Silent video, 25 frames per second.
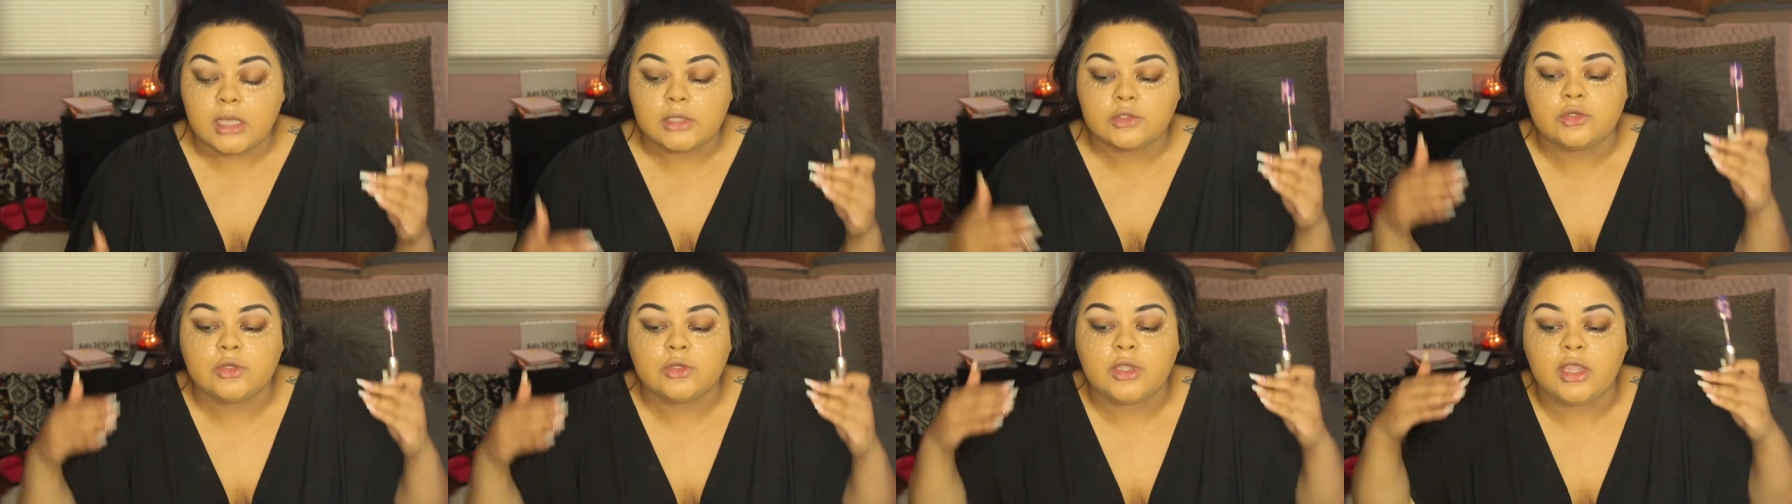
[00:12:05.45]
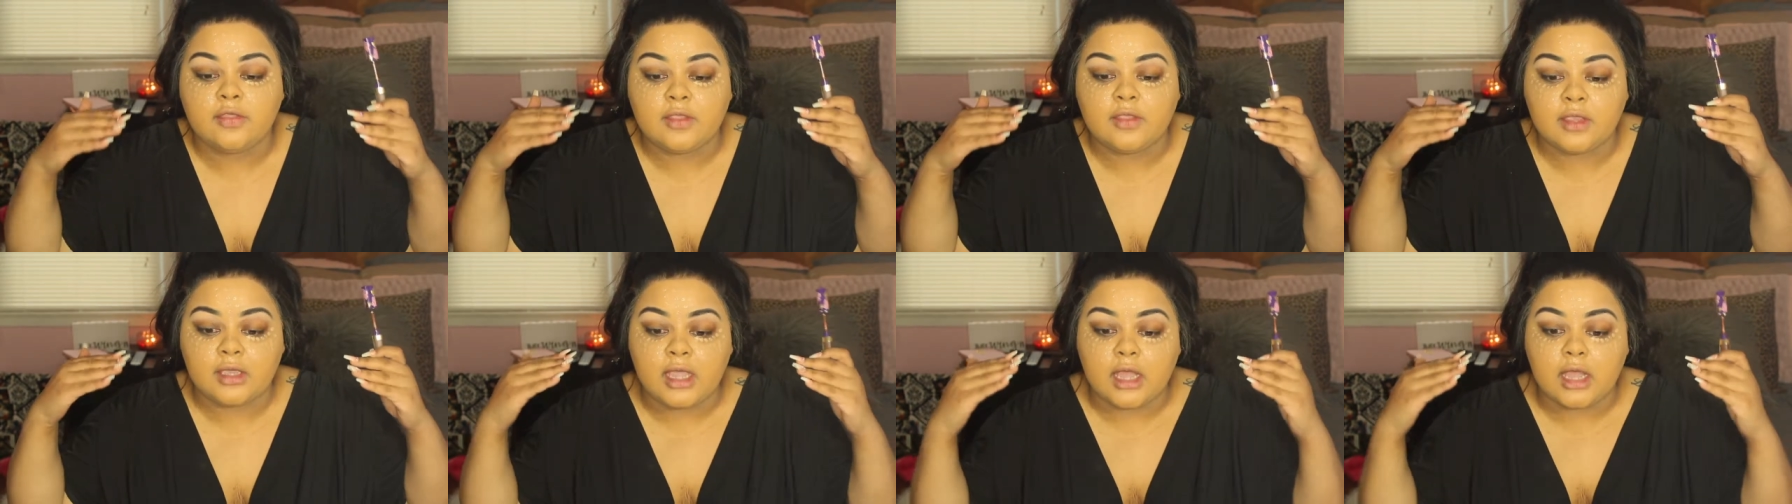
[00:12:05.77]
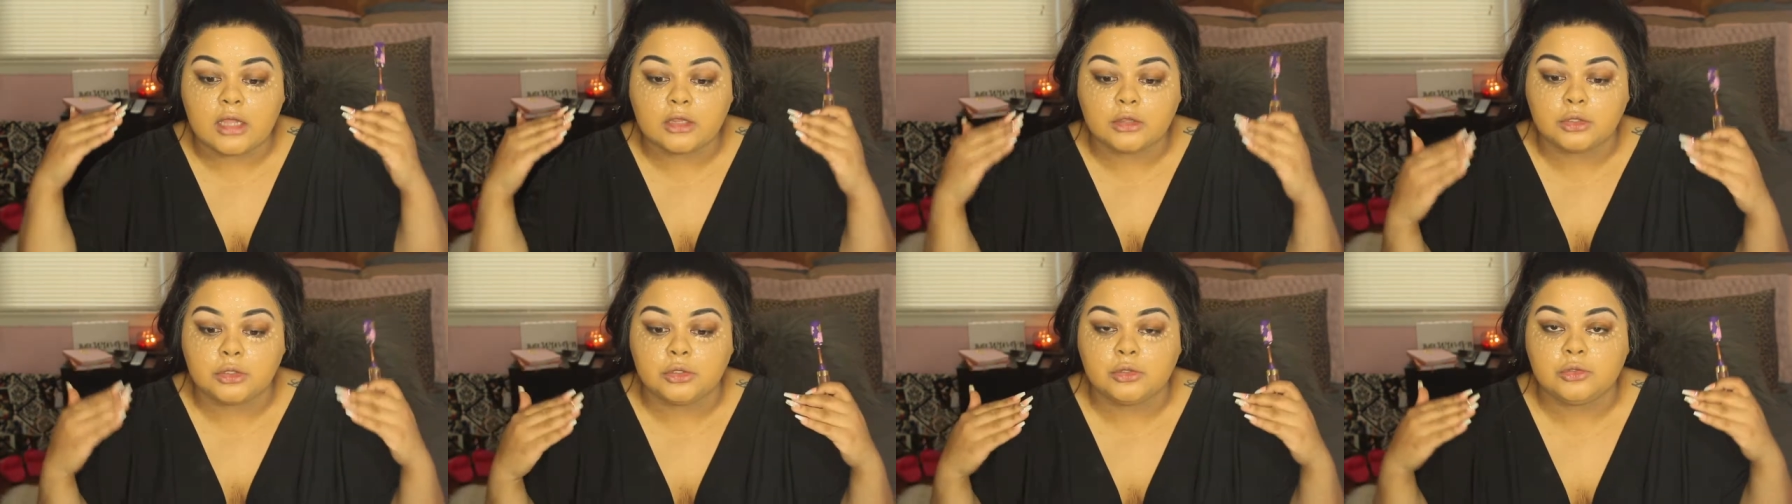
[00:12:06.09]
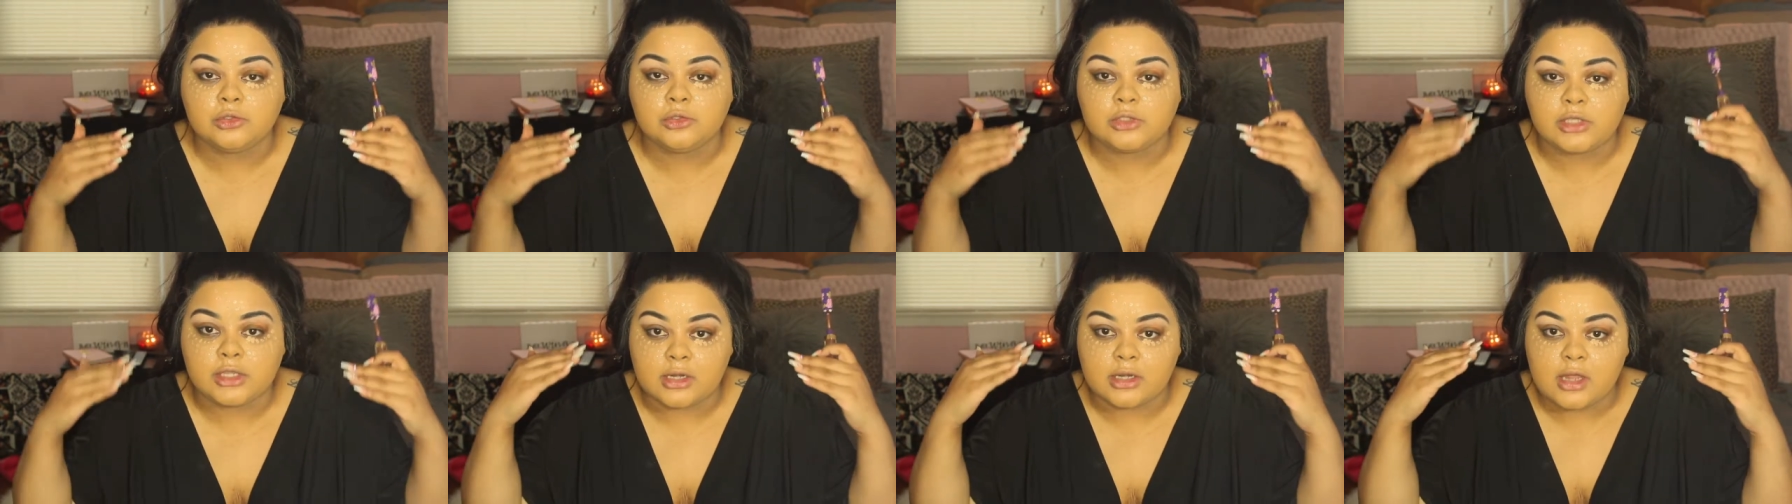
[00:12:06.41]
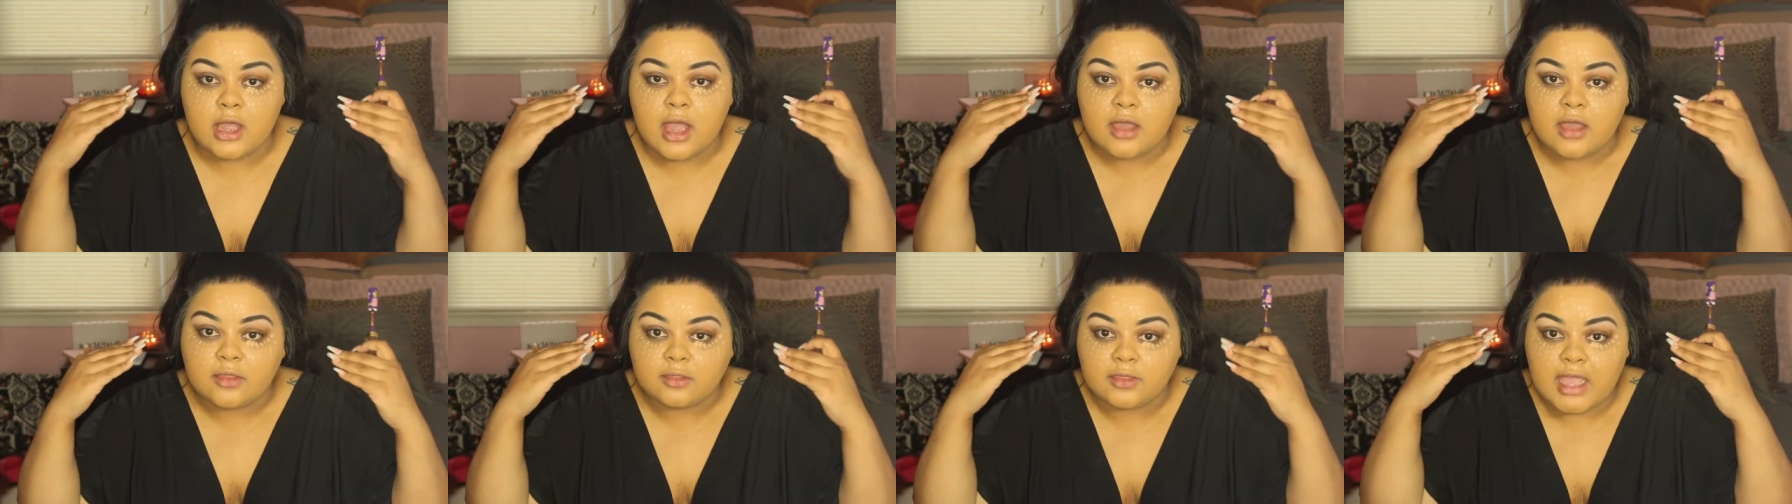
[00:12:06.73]
to give the illusion
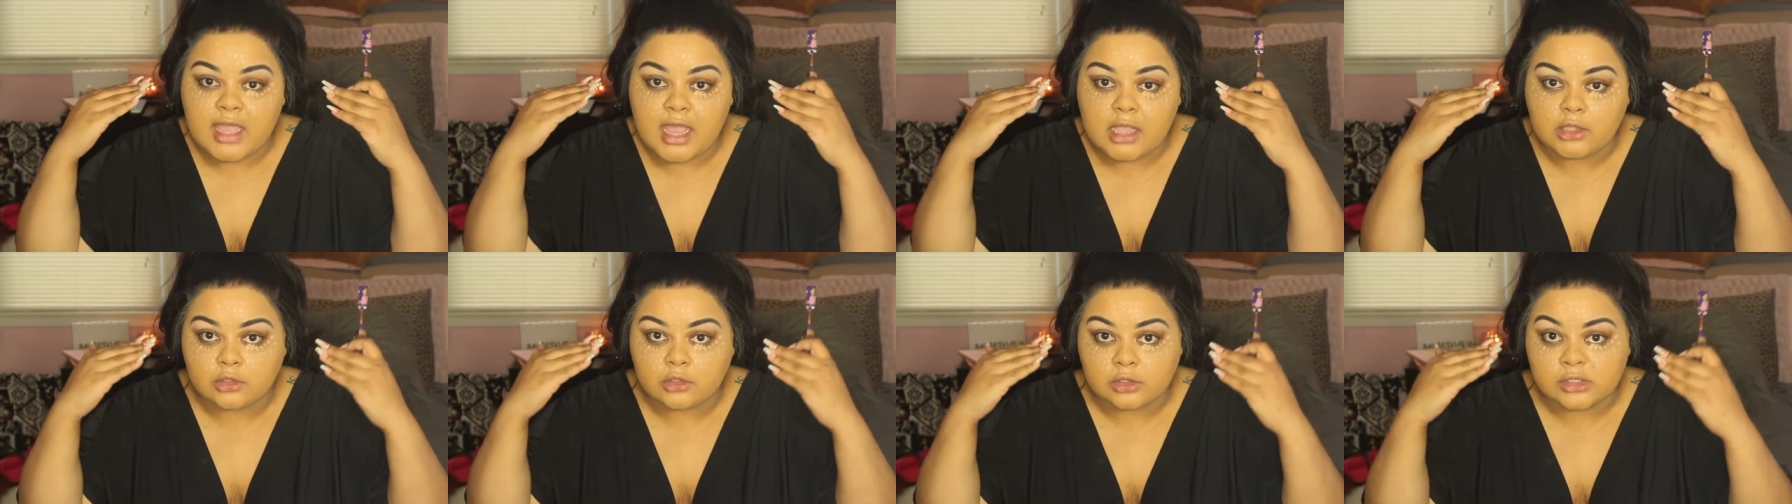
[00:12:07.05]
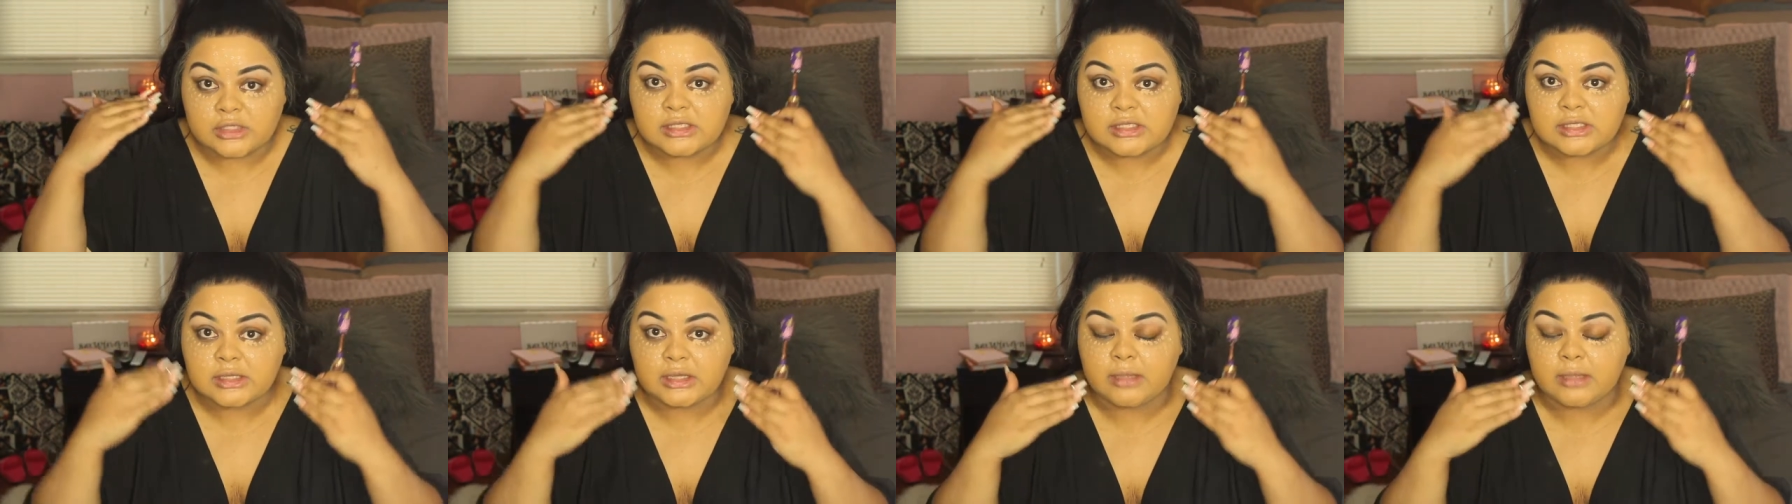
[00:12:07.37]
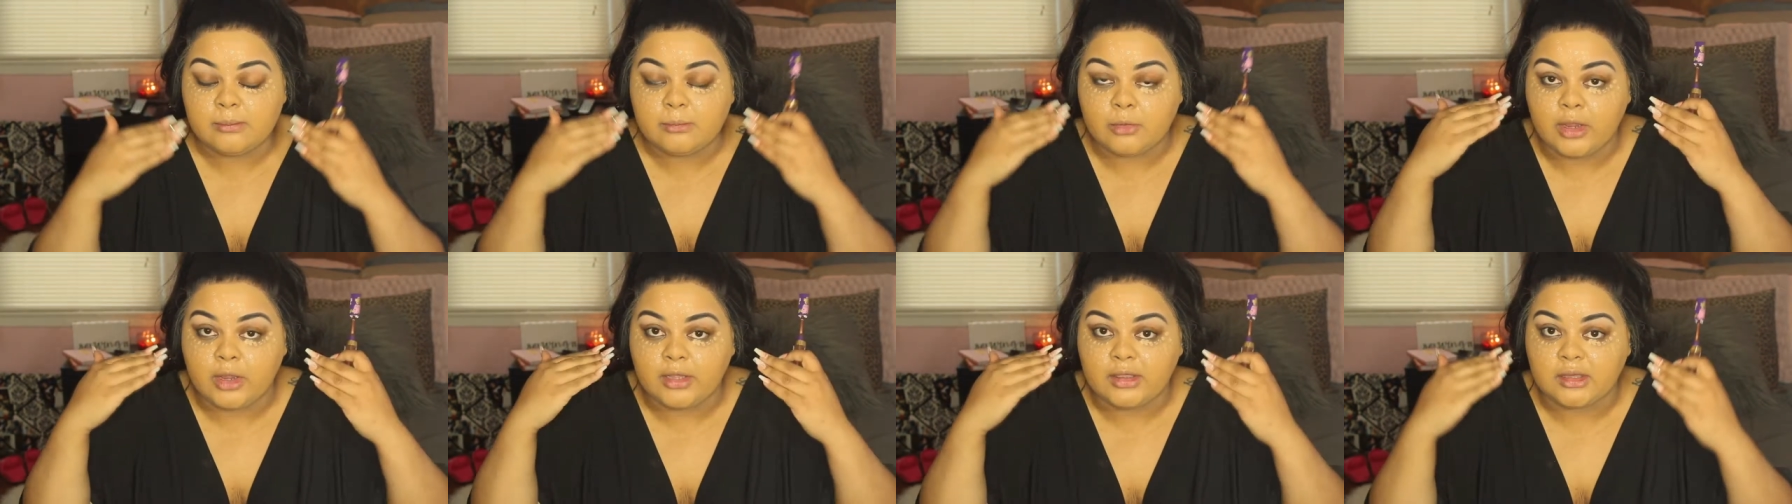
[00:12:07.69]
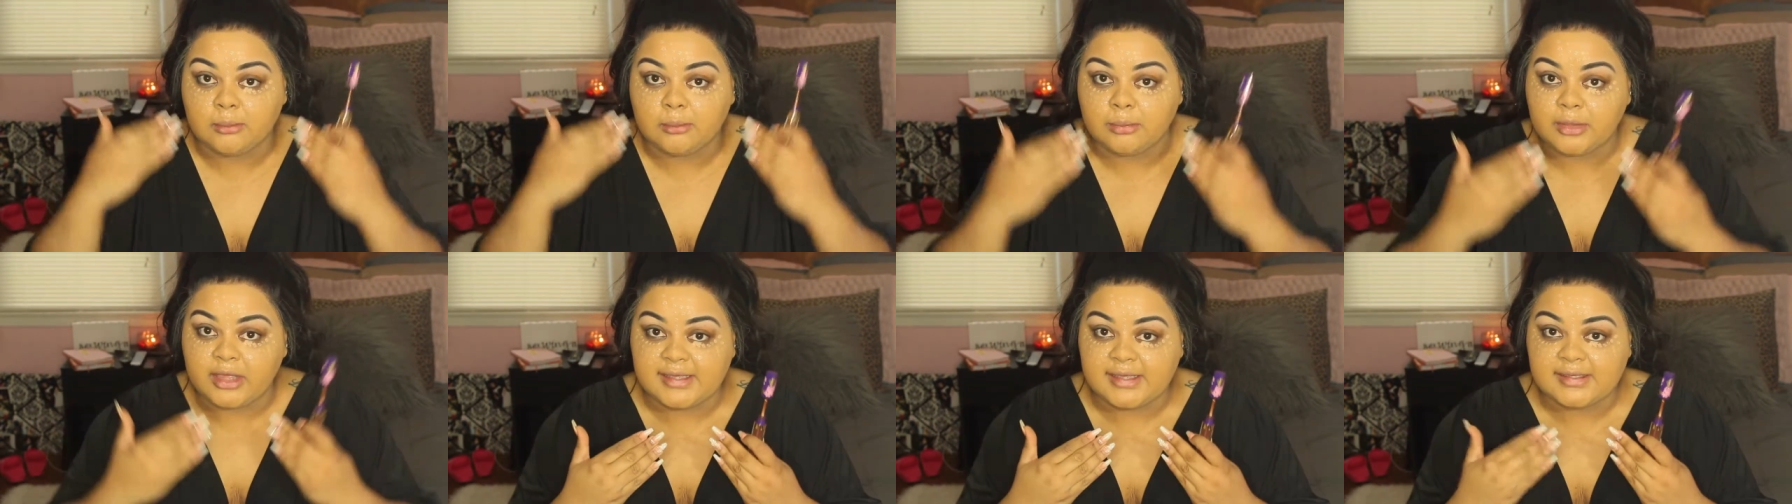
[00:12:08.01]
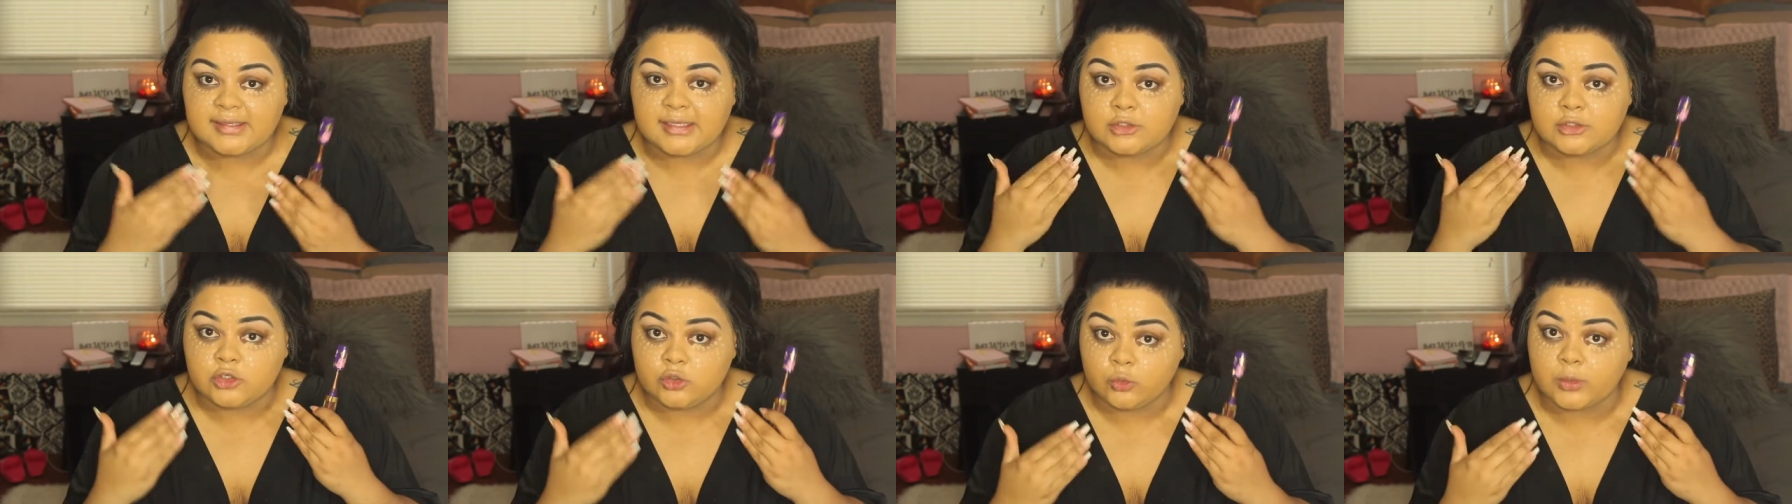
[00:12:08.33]
that you're slimmer in the
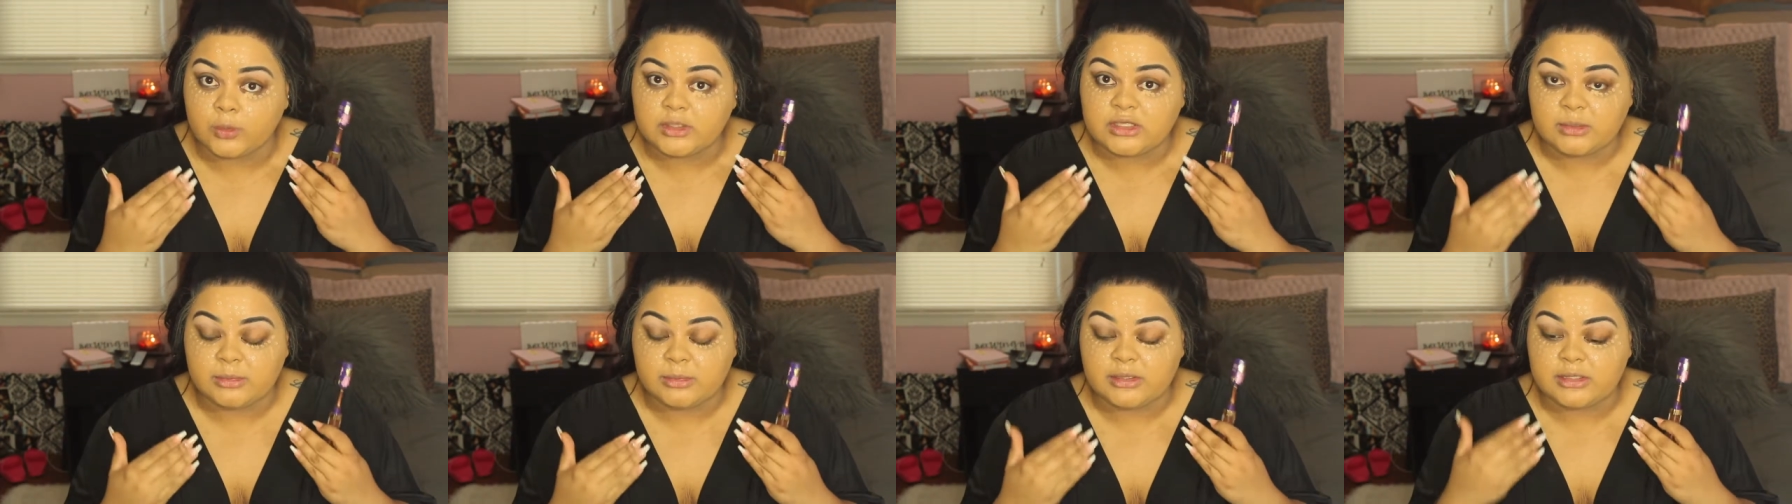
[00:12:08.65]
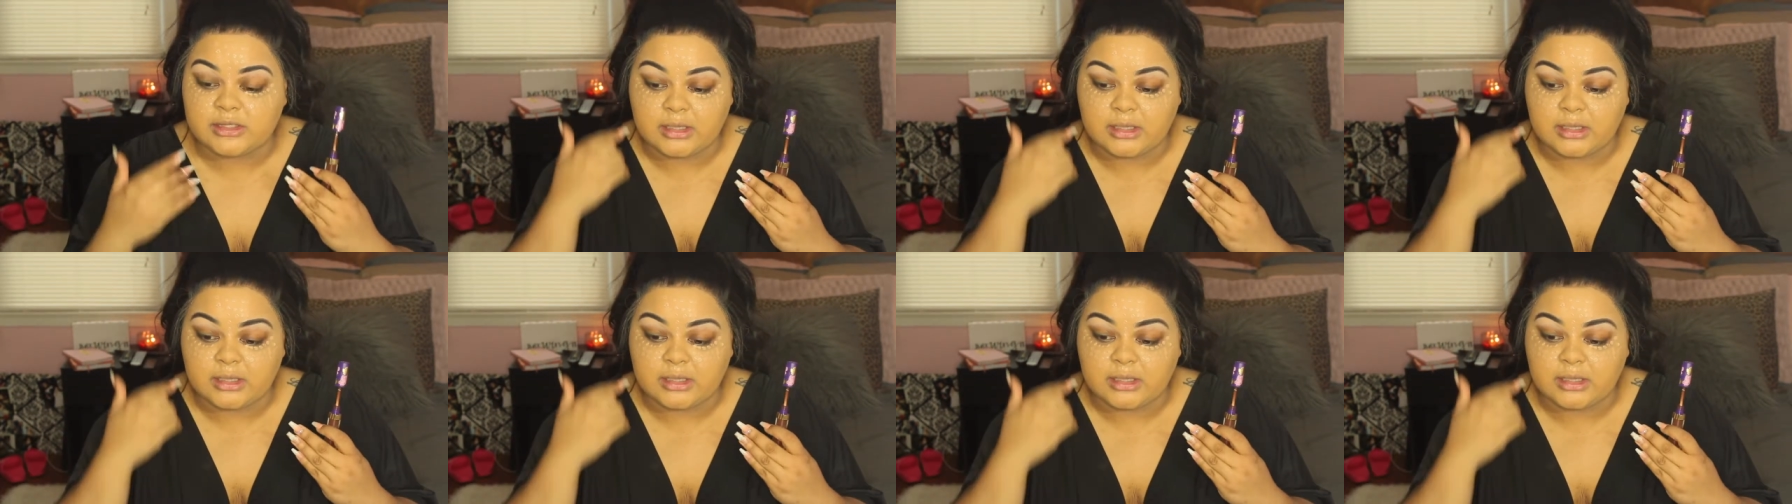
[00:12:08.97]
place that you want to be